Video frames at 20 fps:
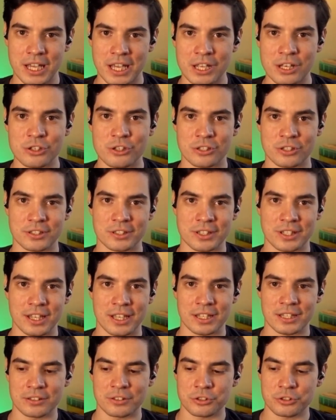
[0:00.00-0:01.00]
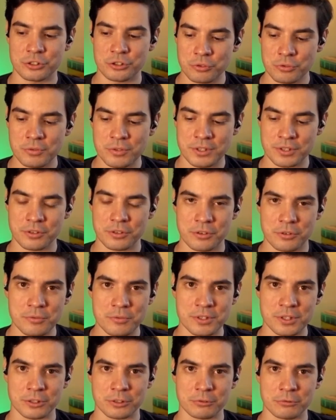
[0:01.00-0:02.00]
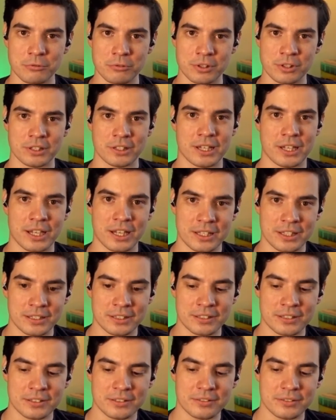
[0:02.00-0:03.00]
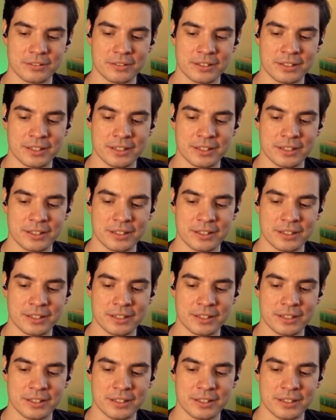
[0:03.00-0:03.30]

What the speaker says: agent can choose to use a tool, and